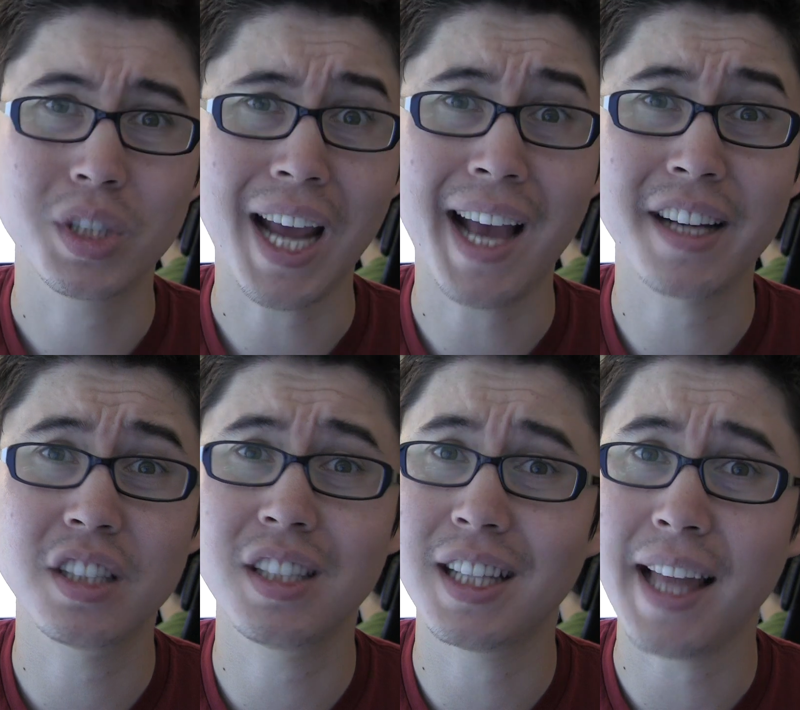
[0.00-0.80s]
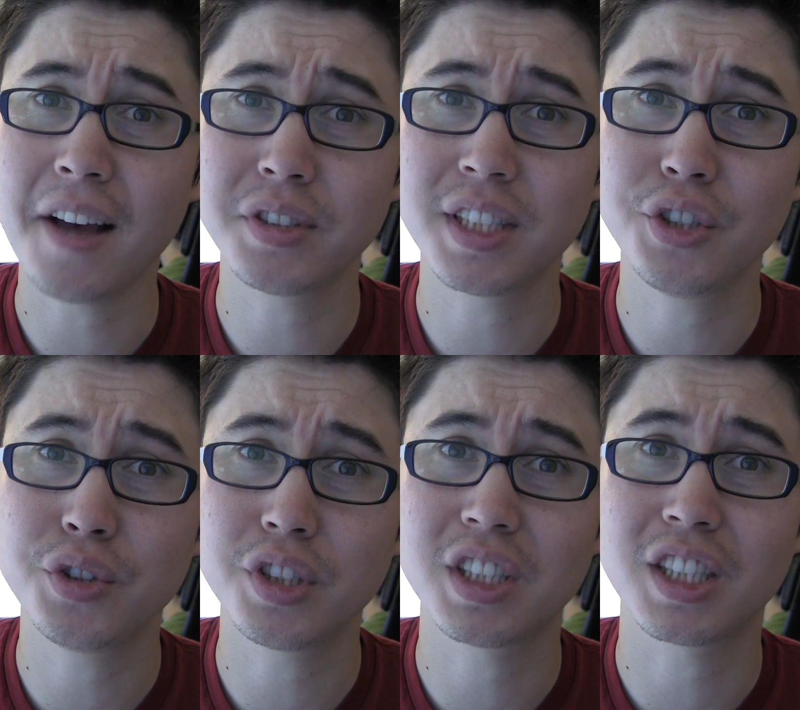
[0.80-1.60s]
which actually allows the
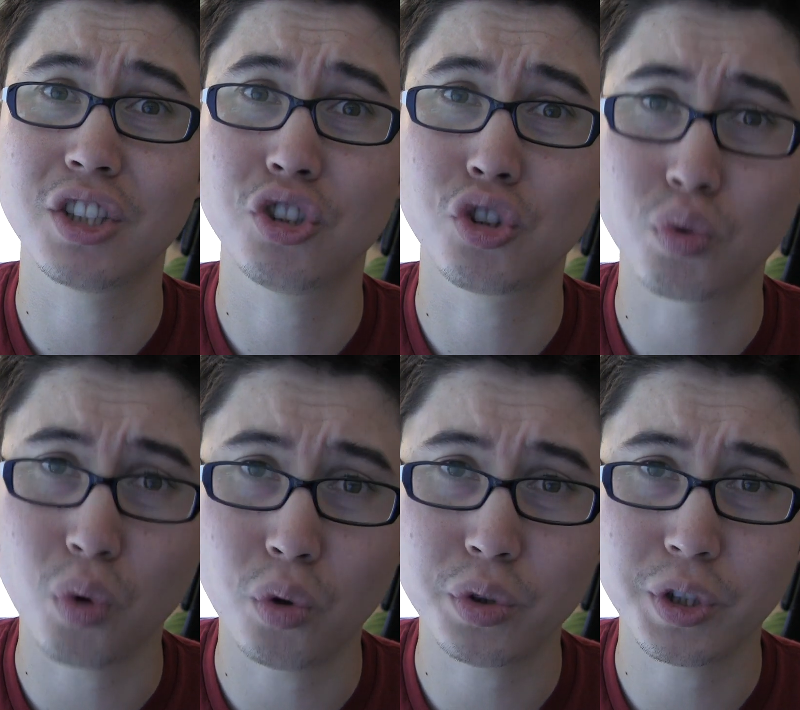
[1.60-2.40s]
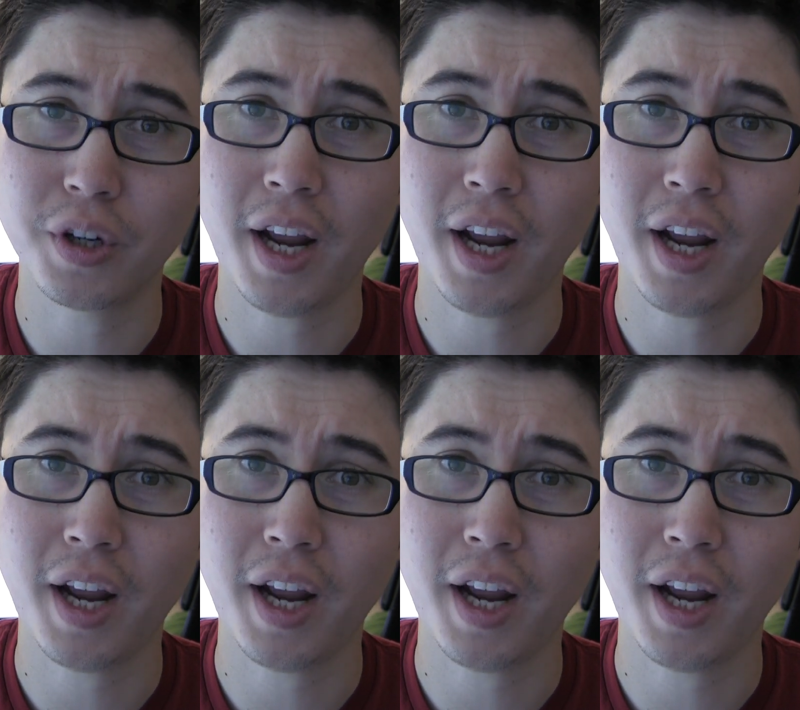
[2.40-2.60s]
user to control your